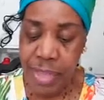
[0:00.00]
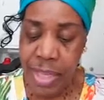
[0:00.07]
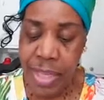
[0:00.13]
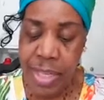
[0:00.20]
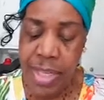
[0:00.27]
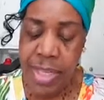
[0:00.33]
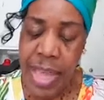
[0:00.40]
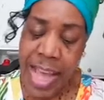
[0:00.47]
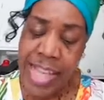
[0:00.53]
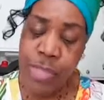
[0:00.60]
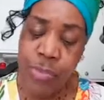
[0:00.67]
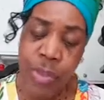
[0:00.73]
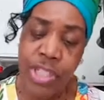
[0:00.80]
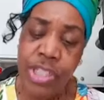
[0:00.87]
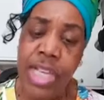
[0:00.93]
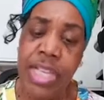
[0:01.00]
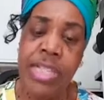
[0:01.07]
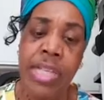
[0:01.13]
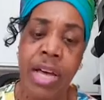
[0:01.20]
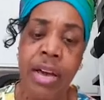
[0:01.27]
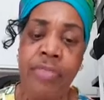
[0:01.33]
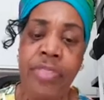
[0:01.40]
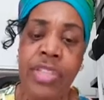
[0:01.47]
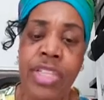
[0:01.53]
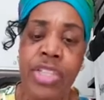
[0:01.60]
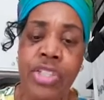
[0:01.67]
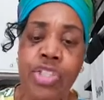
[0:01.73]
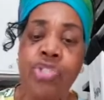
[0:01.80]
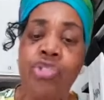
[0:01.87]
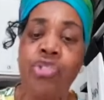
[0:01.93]
And the last one of the
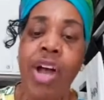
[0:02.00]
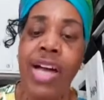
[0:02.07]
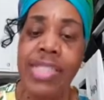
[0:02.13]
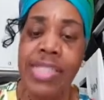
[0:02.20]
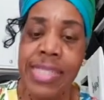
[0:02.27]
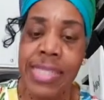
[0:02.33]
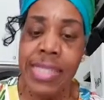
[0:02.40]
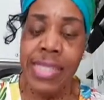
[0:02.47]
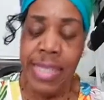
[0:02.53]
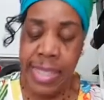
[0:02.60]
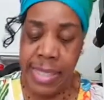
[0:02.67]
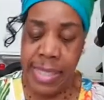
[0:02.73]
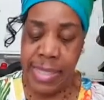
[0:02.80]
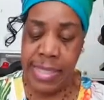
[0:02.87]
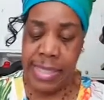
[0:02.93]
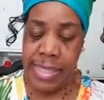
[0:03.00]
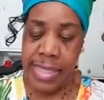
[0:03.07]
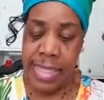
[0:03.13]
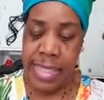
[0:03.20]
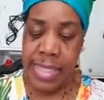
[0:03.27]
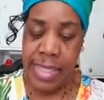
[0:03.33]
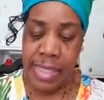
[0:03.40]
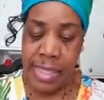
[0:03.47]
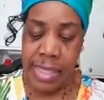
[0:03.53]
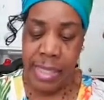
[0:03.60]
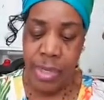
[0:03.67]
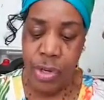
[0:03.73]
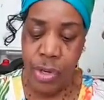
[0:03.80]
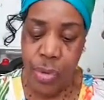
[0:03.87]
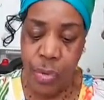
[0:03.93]
trust is the T,
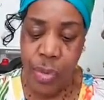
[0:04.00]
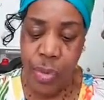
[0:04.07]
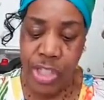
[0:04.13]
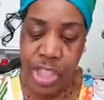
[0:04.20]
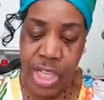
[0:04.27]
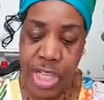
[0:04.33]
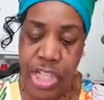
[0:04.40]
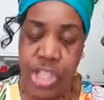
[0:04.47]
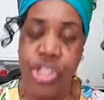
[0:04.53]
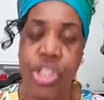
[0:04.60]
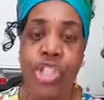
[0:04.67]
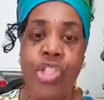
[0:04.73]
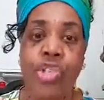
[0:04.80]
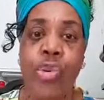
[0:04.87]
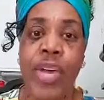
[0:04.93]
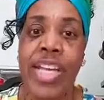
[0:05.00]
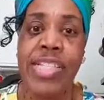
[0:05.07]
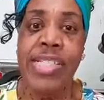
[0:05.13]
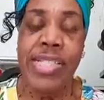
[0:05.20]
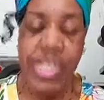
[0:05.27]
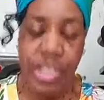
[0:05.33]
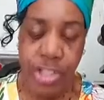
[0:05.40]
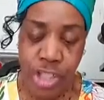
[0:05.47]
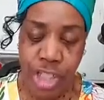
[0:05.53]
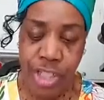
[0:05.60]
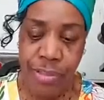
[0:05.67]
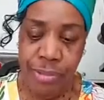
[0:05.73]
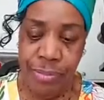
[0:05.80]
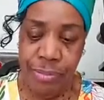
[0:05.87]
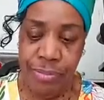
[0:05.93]
which is
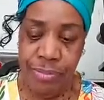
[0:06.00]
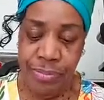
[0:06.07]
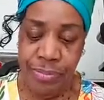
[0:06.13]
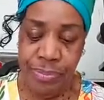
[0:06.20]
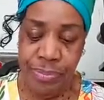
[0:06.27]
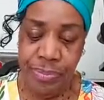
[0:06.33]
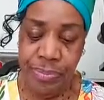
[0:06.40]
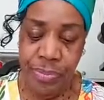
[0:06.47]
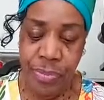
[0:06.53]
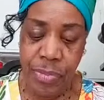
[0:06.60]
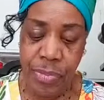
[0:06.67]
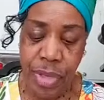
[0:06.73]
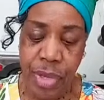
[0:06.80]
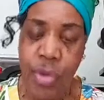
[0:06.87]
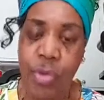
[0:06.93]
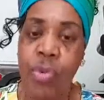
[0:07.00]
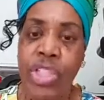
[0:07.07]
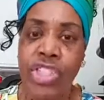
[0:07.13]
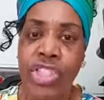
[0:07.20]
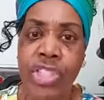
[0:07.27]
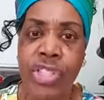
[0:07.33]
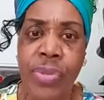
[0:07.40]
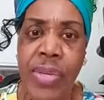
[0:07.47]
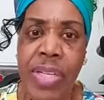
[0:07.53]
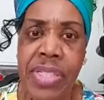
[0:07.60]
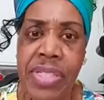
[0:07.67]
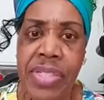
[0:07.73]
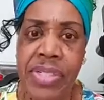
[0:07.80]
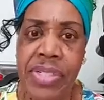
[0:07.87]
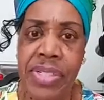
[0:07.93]
transition. What's your
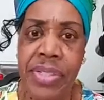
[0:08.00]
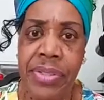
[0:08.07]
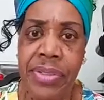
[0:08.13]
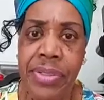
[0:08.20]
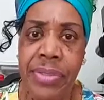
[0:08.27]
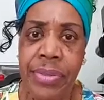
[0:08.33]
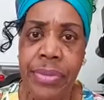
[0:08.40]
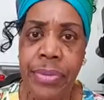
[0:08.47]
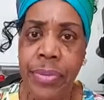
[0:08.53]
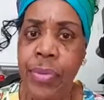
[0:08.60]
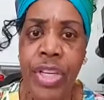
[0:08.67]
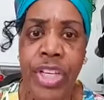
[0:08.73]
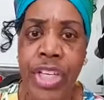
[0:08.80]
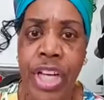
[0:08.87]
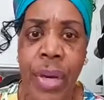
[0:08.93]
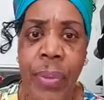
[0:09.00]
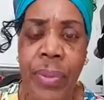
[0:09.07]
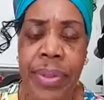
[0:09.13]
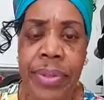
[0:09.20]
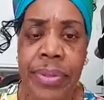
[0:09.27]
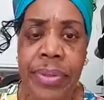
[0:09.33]
transition? Where are you going?